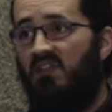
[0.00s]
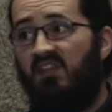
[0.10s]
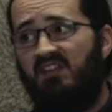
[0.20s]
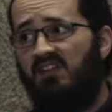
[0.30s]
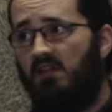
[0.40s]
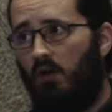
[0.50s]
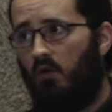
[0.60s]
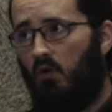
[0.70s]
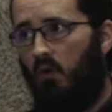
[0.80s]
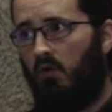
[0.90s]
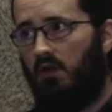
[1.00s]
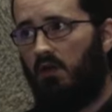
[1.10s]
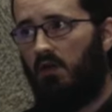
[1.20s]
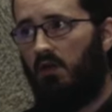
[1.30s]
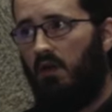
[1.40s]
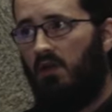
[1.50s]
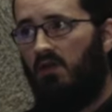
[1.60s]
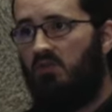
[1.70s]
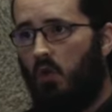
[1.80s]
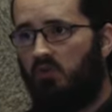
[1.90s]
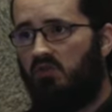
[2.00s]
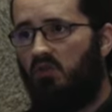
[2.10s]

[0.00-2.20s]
This is our calling, not